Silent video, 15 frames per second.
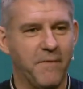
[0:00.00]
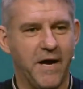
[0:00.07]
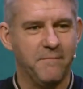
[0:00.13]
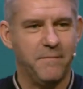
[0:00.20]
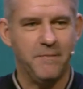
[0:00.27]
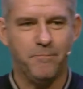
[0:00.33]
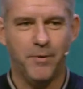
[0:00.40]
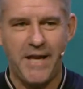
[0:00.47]
might
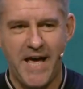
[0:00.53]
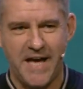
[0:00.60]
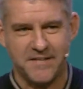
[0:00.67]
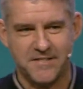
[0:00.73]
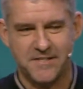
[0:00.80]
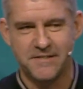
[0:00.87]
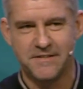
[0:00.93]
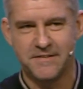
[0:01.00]
be
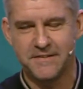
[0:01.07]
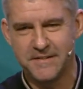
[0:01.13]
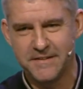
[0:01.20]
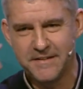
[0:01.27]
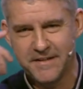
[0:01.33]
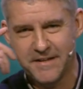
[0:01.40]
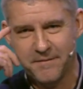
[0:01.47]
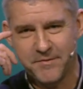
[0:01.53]
blessed.
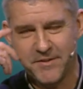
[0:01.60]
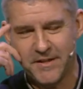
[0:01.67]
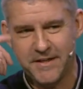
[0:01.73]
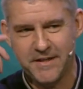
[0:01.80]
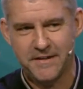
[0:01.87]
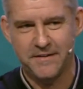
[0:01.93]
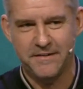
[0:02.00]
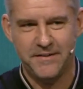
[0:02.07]
And I'm
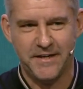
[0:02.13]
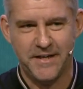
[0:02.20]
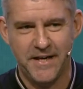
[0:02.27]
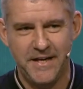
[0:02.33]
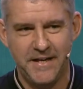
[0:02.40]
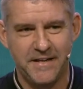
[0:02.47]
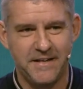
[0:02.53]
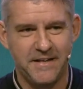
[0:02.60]
thinking,
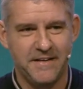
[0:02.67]
okay.